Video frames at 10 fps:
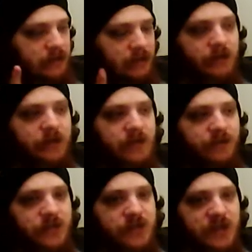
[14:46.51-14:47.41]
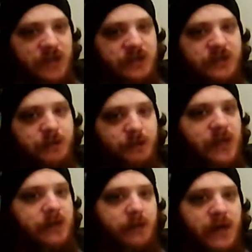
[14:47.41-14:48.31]
The only difference is the
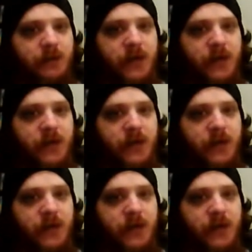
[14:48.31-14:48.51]
Black Map